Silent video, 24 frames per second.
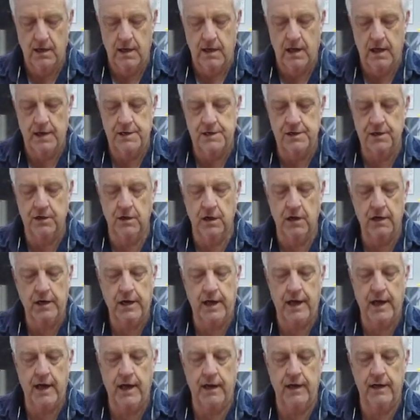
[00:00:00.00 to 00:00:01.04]
and you look
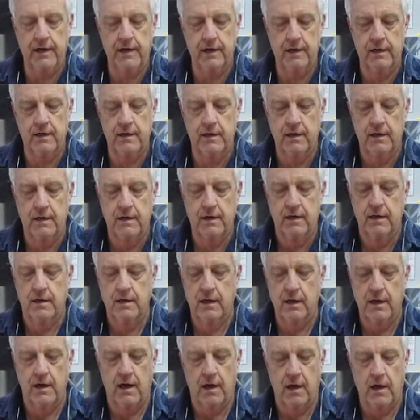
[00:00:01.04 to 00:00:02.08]
at it,
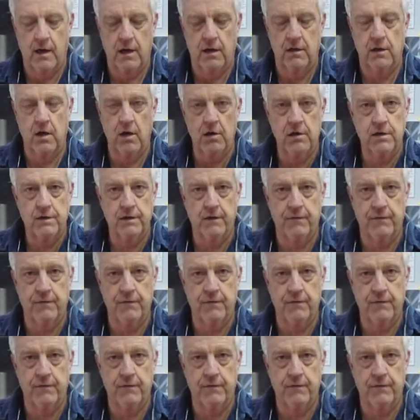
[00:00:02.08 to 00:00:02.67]
along